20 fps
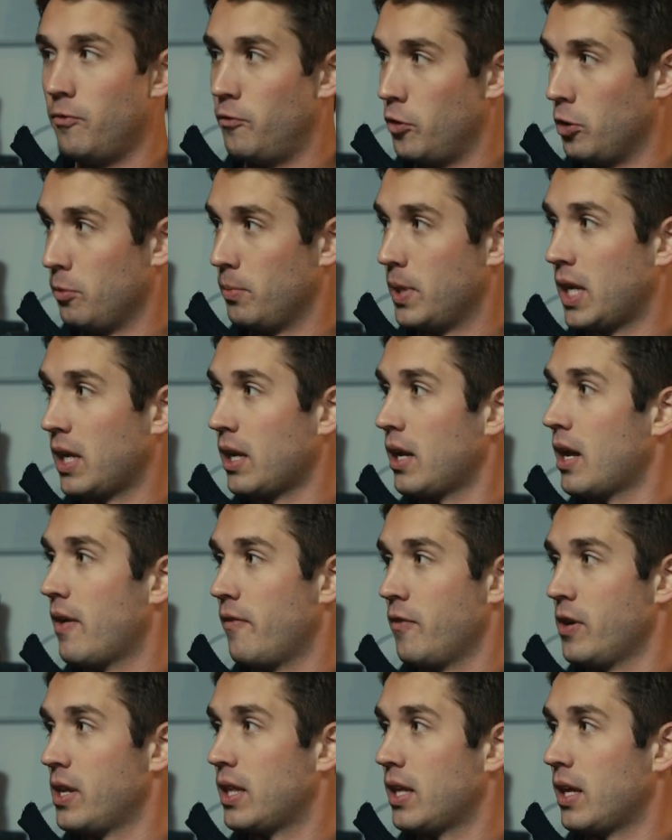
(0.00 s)
filming
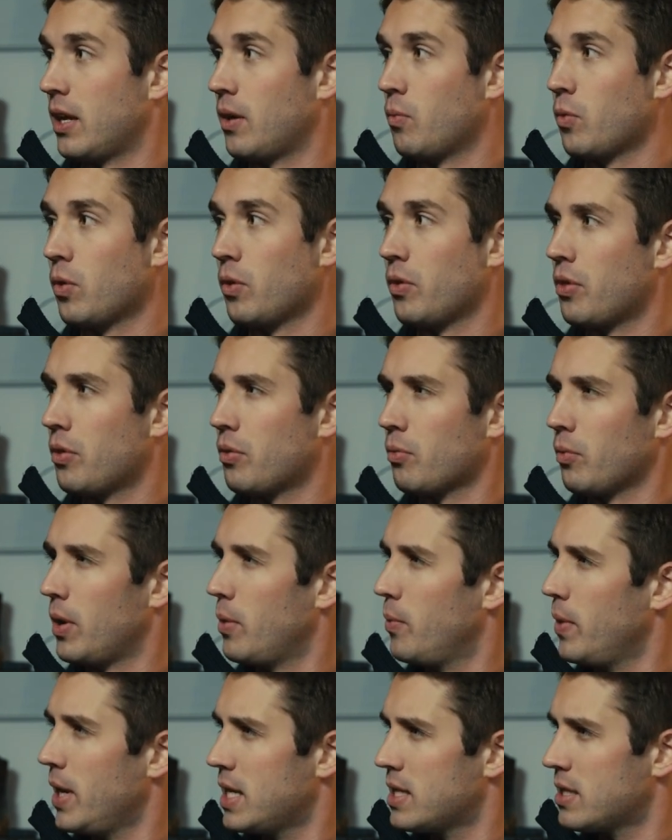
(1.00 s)
everything, we're 3
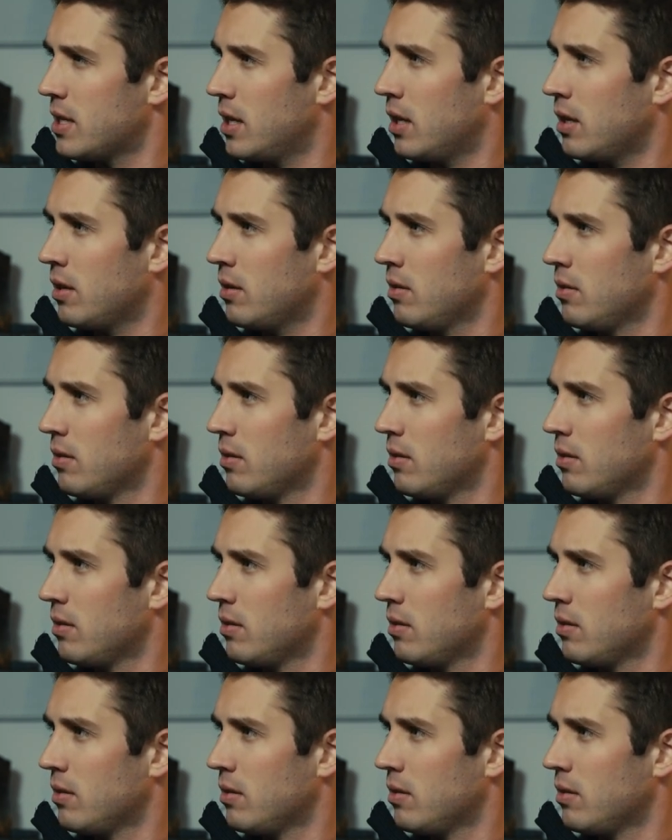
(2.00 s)
weeks in,